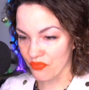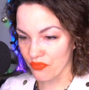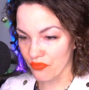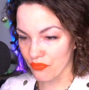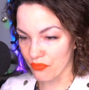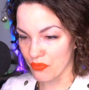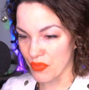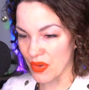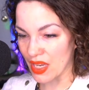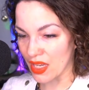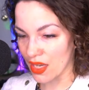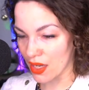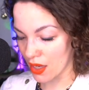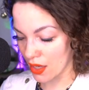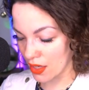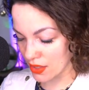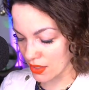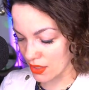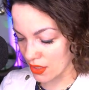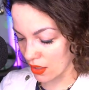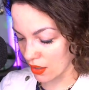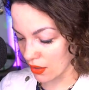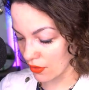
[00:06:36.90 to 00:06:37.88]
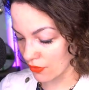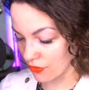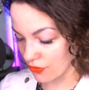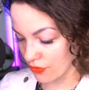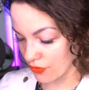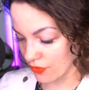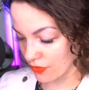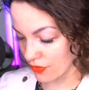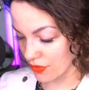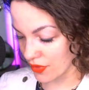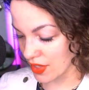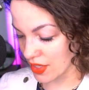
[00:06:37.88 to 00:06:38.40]
Because of
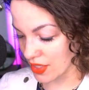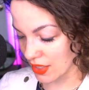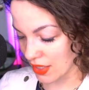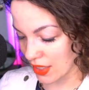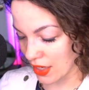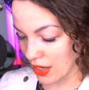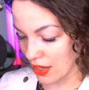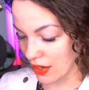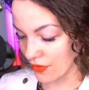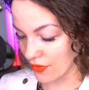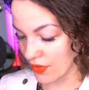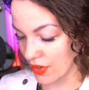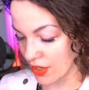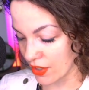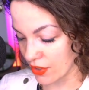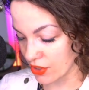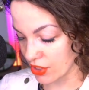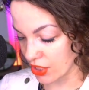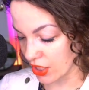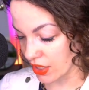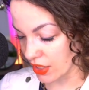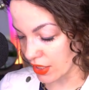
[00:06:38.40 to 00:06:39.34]
this kind of energy,